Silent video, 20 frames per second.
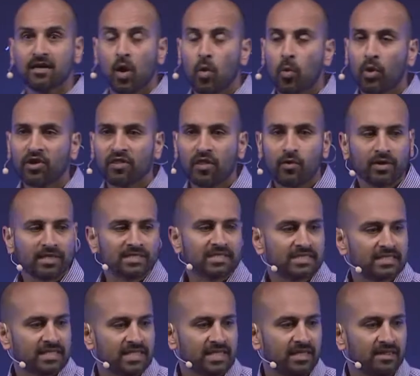What do they want to
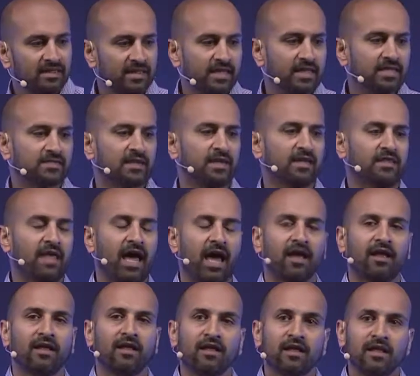see and things like
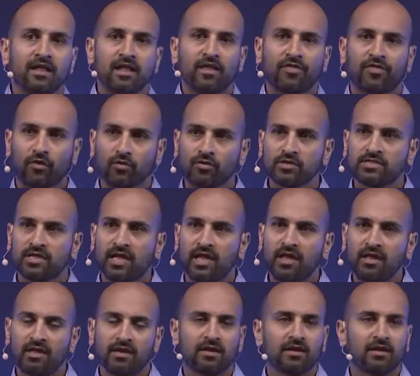that.
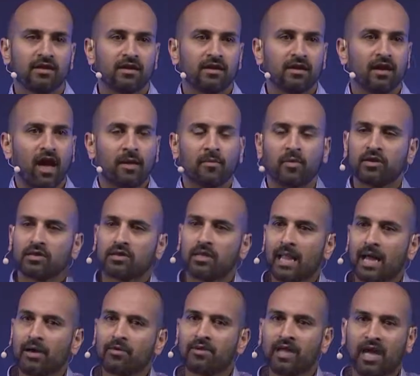Thursday, I'm on
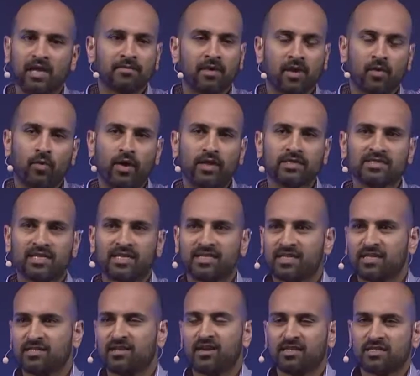cloud 9 by Wednesday because
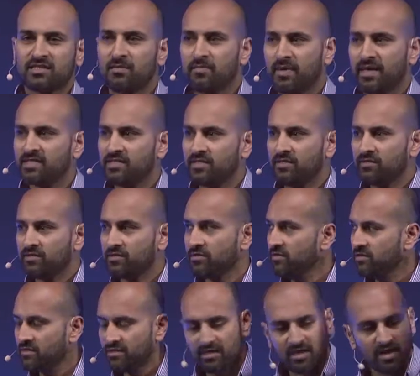I talk to the best
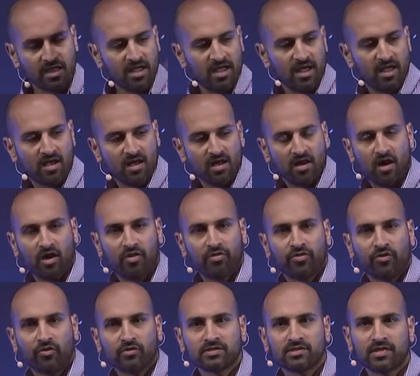users. On
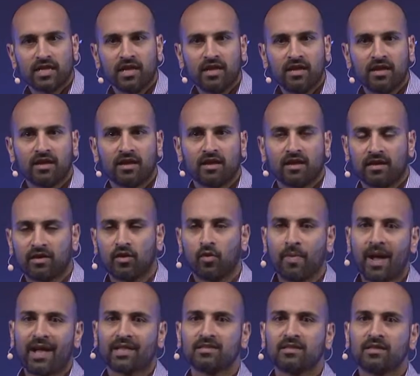Thursday, go
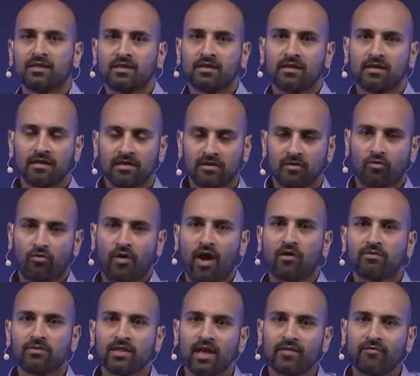back to
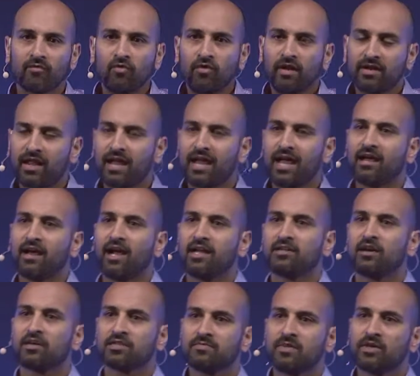ground level, and I
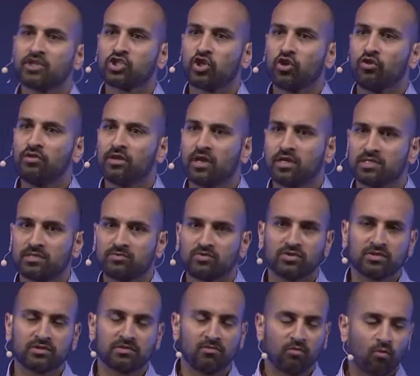talk to my churn
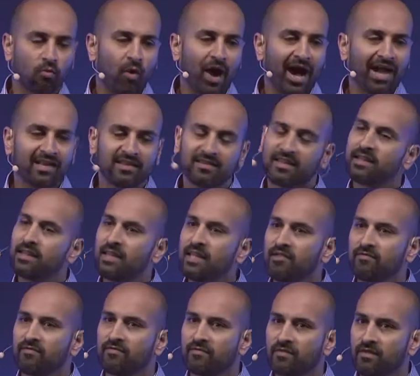customers. Why did they
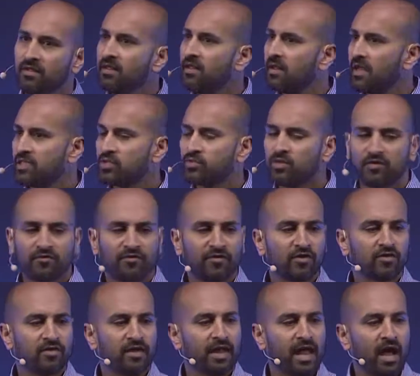leave? I just want to
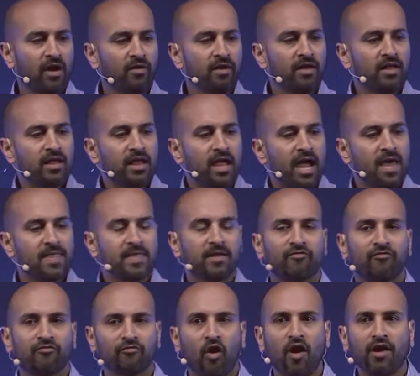figure that out. And then
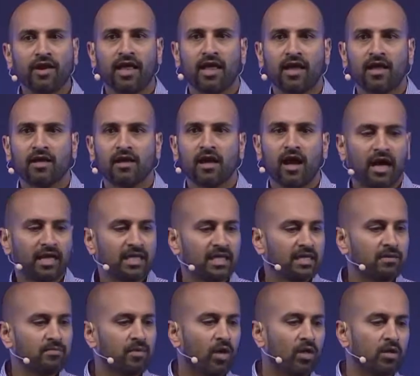Friday, I
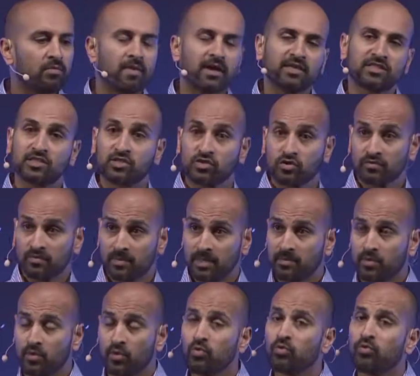email and message those
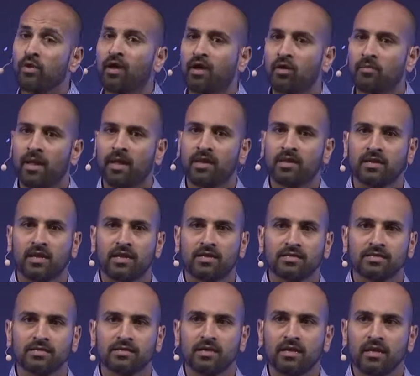people who recommended
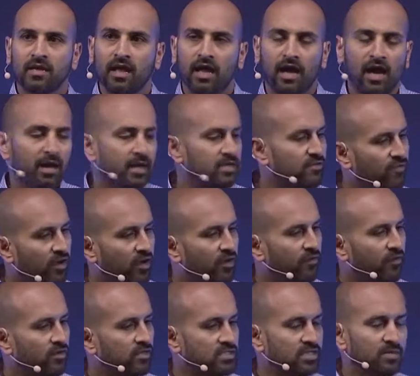us. It's very,
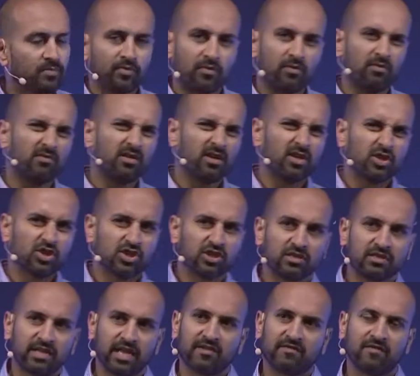very simple.
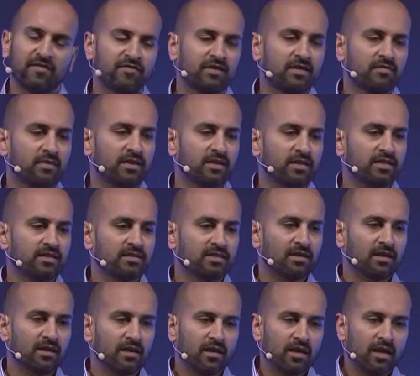Should take 15 minutes.
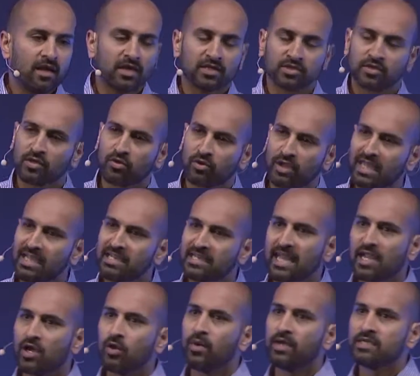So the key
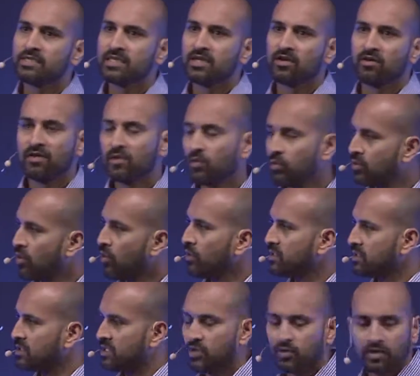takeaways here, and then we'll go
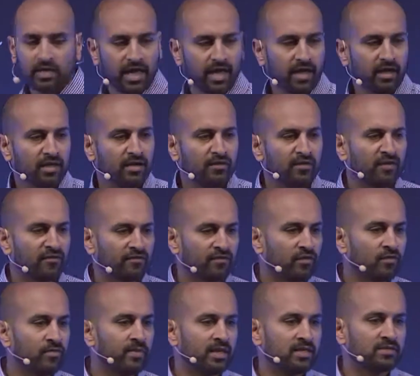into Q&A. I know we have a
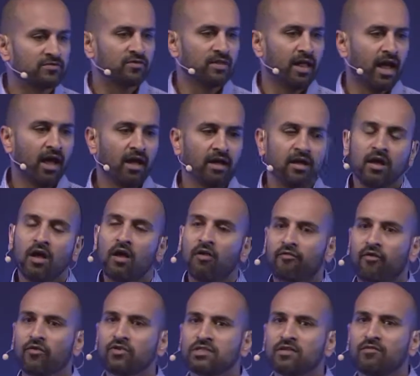few minutes for that.
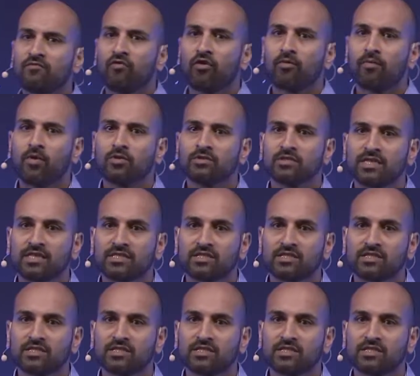First and foremost is